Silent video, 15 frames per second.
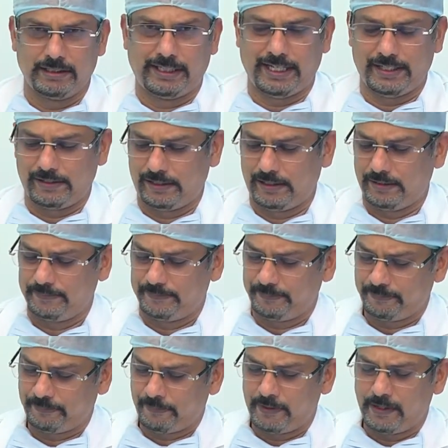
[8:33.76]
tests.
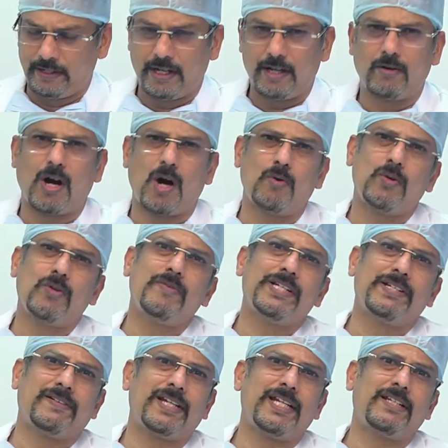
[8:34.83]
Now, how do
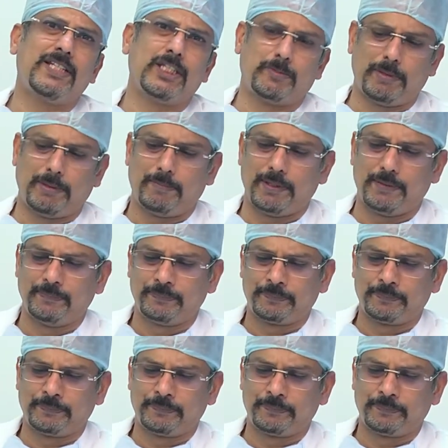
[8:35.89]
we treat these people?